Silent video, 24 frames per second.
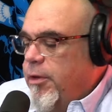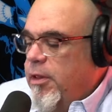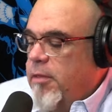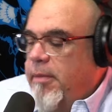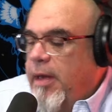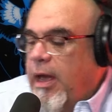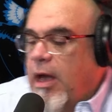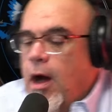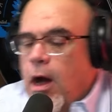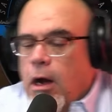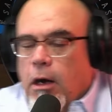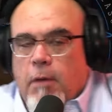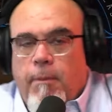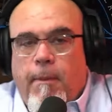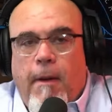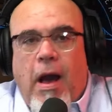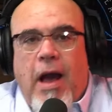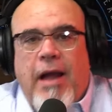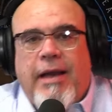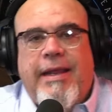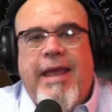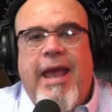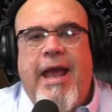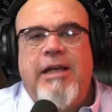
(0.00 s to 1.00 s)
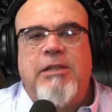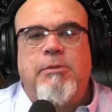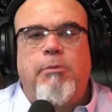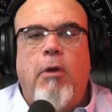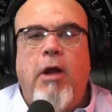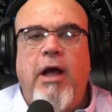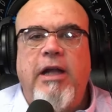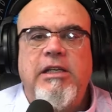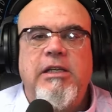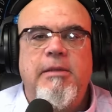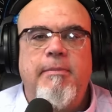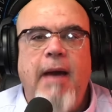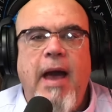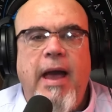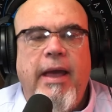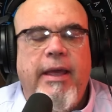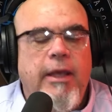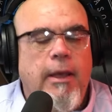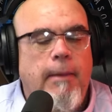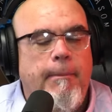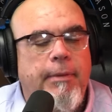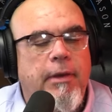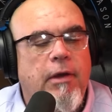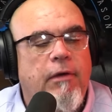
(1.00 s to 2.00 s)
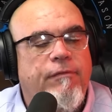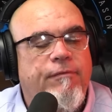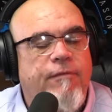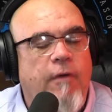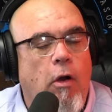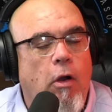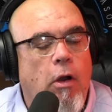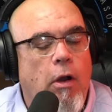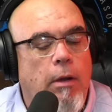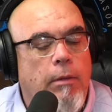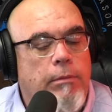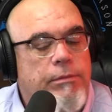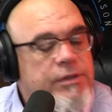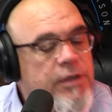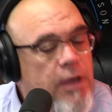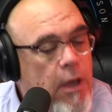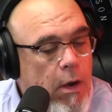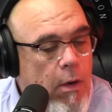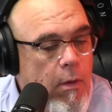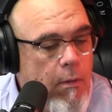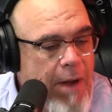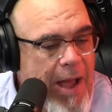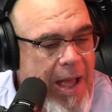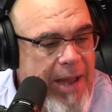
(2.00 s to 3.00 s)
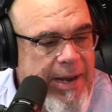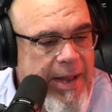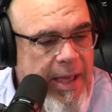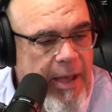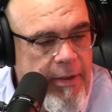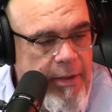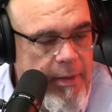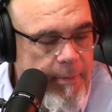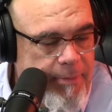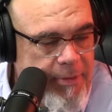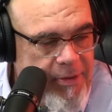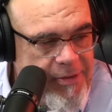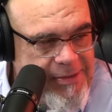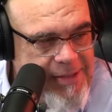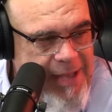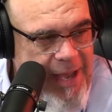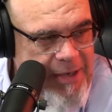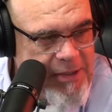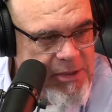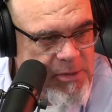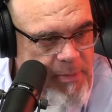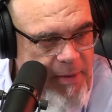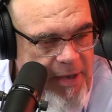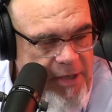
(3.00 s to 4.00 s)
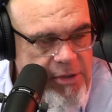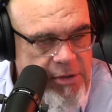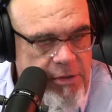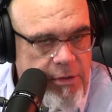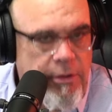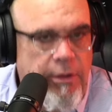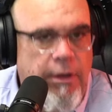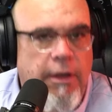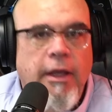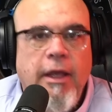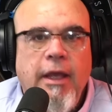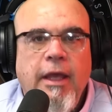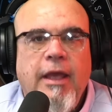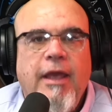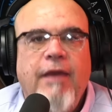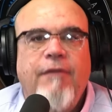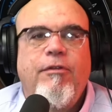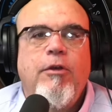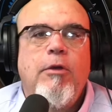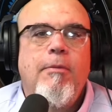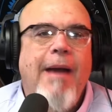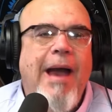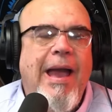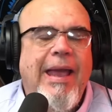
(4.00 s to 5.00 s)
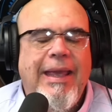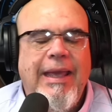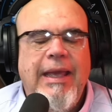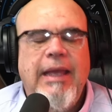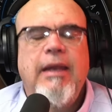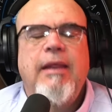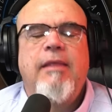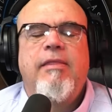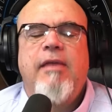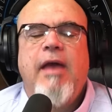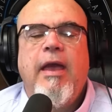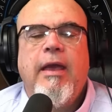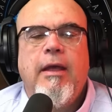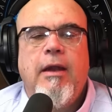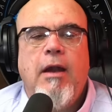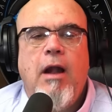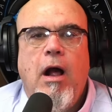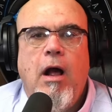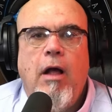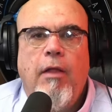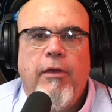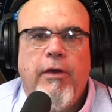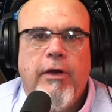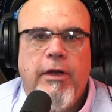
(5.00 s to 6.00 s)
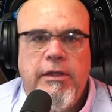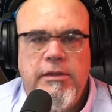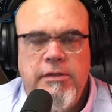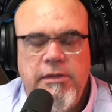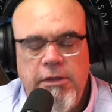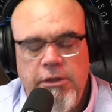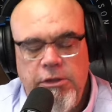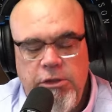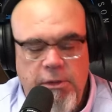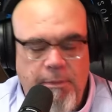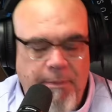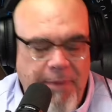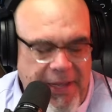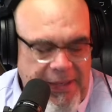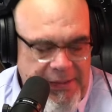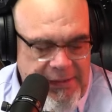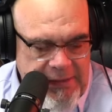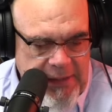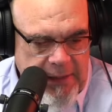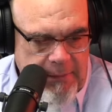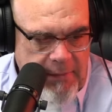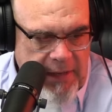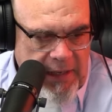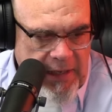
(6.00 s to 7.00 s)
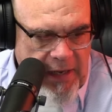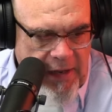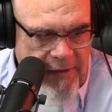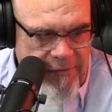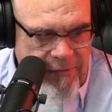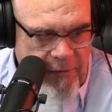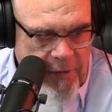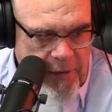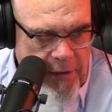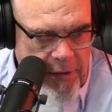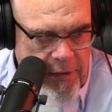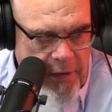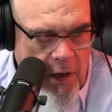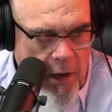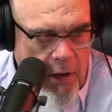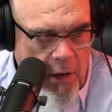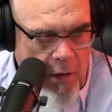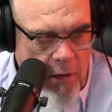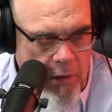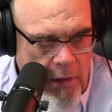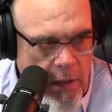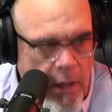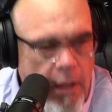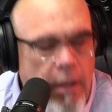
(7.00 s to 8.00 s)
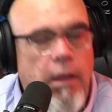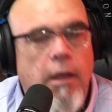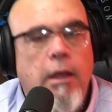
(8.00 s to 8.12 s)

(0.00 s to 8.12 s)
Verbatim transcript: to the Big Honker Podcast brought to you by Hemp Hill Farms. Right now, Hemp Hill's got a special. If you buy anything at all, they're going to send you pet CBD for your dog.